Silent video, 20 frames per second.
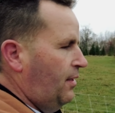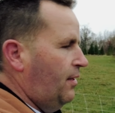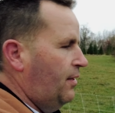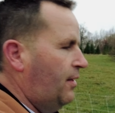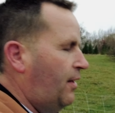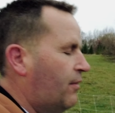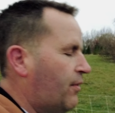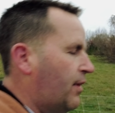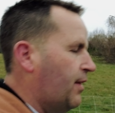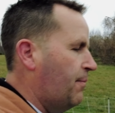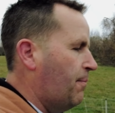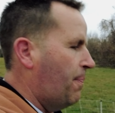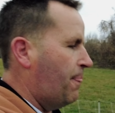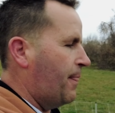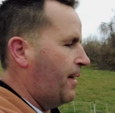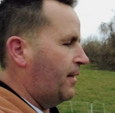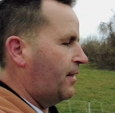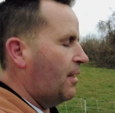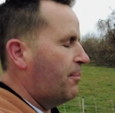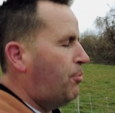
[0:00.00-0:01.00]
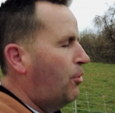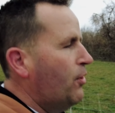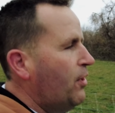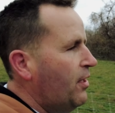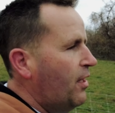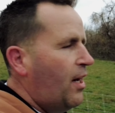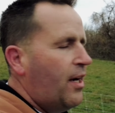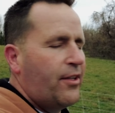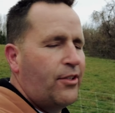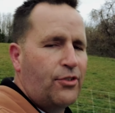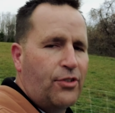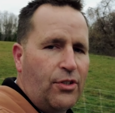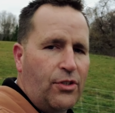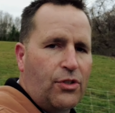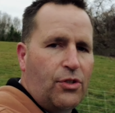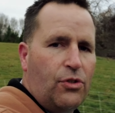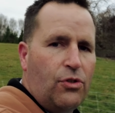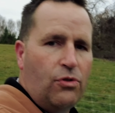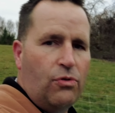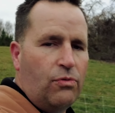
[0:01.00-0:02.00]
All right, they put in OcuSync
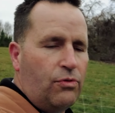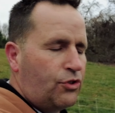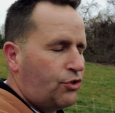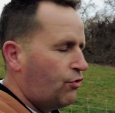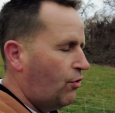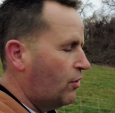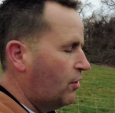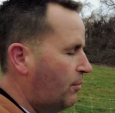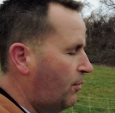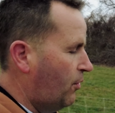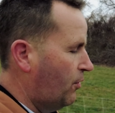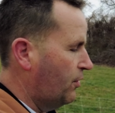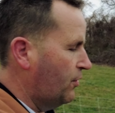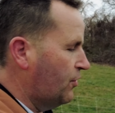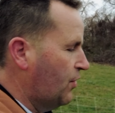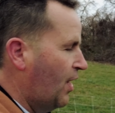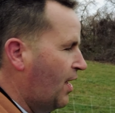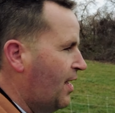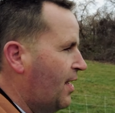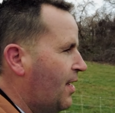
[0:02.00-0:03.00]
2 stronger motors,